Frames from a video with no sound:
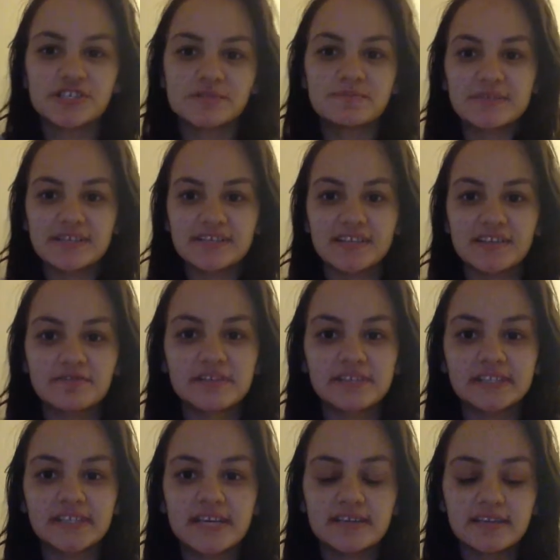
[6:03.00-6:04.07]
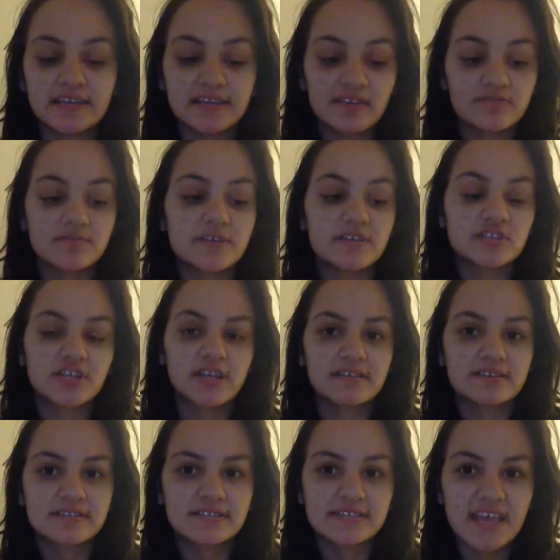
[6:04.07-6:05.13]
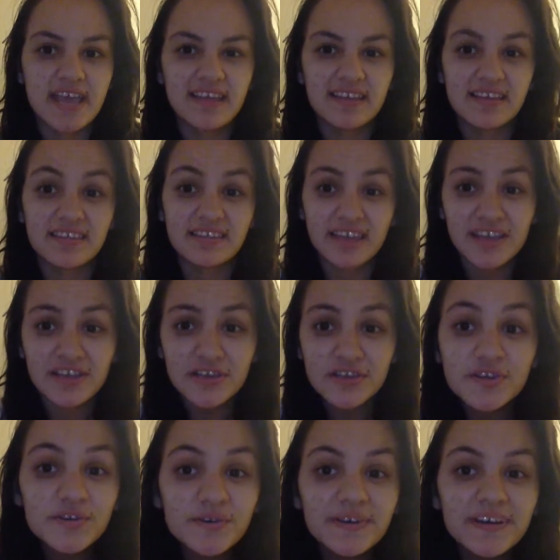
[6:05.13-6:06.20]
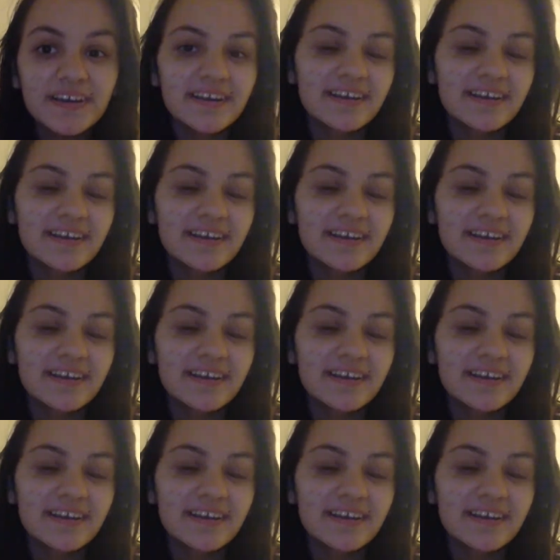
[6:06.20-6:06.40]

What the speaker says: just because I feel like it gives me the chance to say, like, thank you.